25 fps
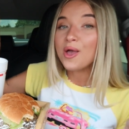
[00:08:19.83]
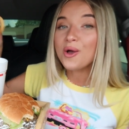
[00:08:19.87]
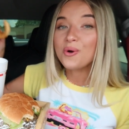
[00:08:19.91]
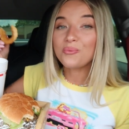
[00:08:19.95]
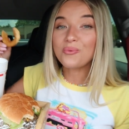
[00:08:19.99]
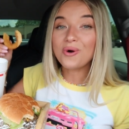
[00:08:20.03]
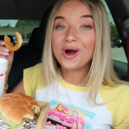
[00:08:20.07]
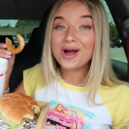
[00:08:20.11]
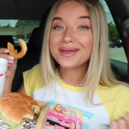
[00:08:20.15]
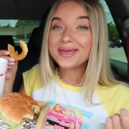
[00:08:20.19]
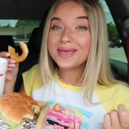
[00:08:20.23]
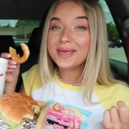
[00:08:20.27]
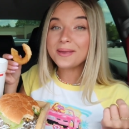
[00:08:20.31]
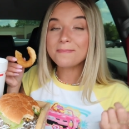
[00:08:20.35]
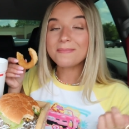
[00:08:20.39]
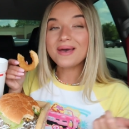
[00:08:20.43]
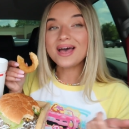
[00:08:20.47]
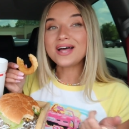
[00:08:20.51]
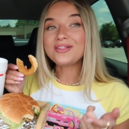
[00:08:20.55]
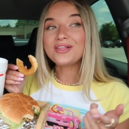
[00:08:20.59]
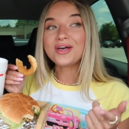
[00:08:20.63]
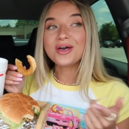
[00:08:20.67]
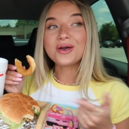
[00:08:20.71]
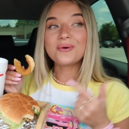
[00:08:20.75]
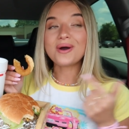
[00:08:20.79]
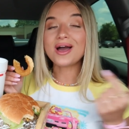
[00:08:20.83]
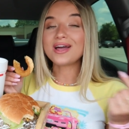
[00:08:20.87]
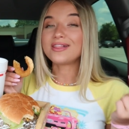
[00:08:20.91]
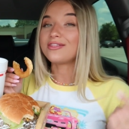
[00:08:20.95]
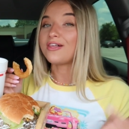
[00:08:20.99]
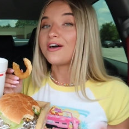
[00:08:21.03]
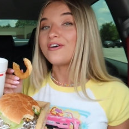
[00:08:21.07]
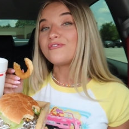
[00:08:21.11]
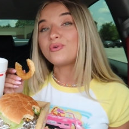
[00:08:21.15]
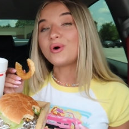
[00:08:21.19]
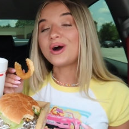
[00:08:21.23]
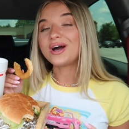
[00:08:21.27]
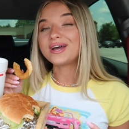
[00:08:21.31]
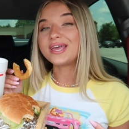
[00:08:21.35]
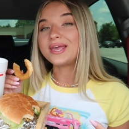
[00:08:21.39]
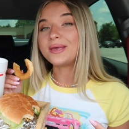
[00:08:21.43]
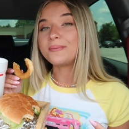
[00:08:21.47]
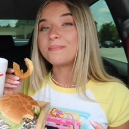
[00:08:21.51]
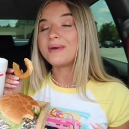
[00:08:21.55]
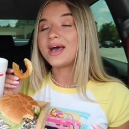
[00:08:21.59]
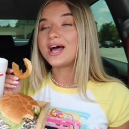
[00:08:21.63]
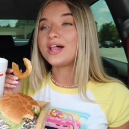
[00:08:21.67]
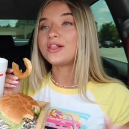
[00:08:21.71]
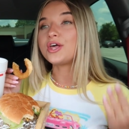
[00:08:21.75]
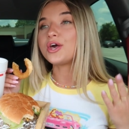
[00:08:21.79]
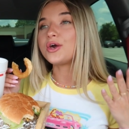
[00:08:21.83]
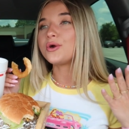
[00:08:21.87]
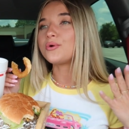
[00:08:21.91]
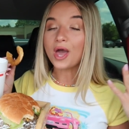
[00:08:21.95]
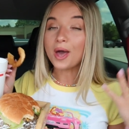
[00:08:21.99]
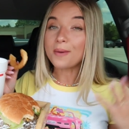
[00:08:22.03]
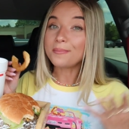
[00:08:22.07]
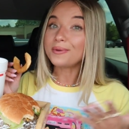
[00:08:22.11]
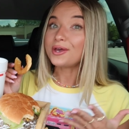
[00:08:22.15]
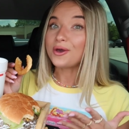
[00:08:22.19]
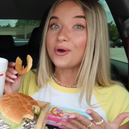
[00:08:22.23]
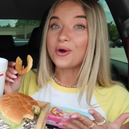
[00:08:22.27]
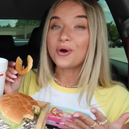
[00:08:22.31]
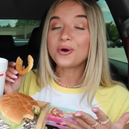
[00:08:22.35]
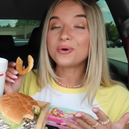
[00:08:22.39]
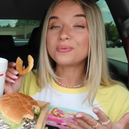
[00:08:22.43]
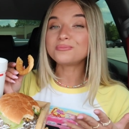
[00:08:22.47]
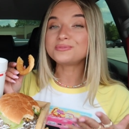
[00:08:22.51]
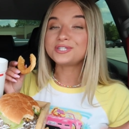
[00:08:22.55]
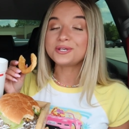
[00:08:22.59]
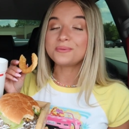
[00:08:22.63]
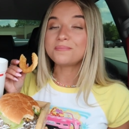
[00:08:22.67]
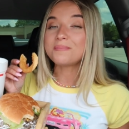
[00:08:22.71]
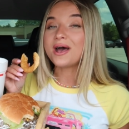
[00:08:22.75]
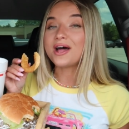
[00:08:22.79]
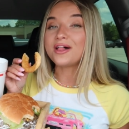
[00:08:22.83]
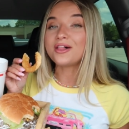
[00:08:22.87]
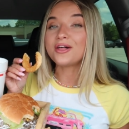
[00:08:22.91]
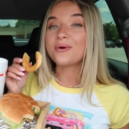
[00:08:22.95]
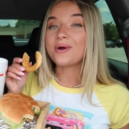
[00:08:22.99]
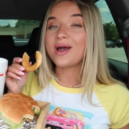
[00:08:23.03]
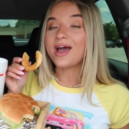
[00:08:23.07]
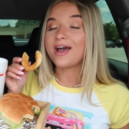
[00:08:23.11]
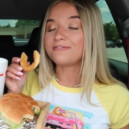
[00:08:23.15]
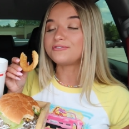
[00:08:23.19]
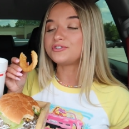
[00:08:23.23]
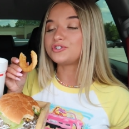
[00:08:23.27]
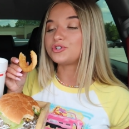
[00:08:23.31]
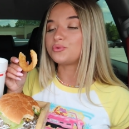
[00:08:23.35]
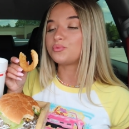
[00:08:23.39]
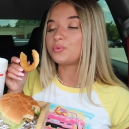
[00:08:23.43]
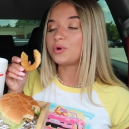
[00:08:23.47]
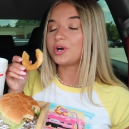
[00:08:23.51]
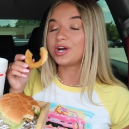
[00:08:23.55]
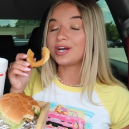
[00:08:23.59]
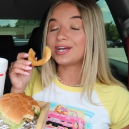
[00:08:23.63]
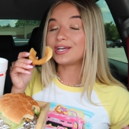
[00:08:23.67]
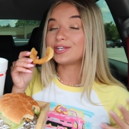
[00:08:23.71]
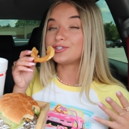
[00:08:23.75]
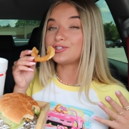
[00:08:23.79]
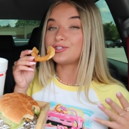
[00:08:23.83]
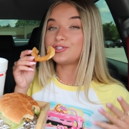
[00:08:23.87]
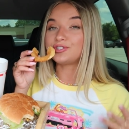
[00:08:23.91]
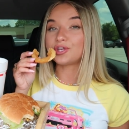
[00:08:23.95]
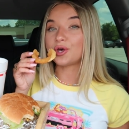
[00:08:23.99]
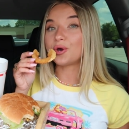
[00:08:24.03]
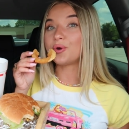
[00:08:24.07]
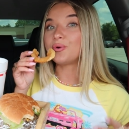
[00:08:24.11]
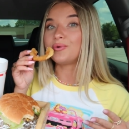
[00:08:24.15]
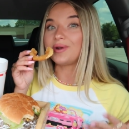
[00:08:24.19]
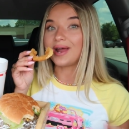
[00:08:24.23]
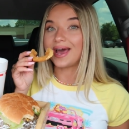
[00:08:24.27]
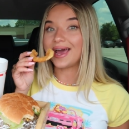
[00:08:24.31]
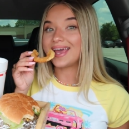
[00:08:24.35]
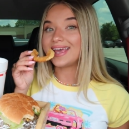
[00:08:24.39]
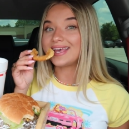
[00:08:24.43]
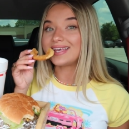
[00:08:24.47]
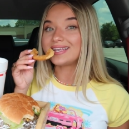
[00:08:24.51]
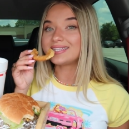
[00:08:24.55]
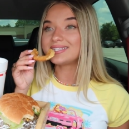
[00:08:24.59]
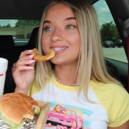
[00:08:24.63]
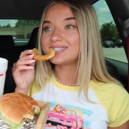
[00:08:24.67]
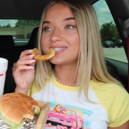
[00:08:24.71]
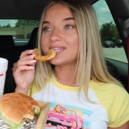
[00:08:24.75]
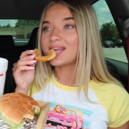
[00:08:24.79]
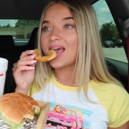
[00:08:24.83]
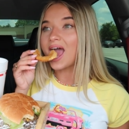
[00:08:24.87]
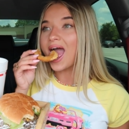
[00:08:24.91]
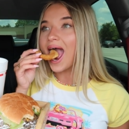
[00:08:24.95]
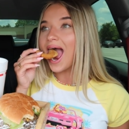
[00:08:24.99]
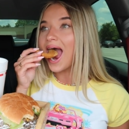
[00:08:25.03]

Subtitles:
Walking mellow. I love walking mellow. Coming home to mellow after work is so nice.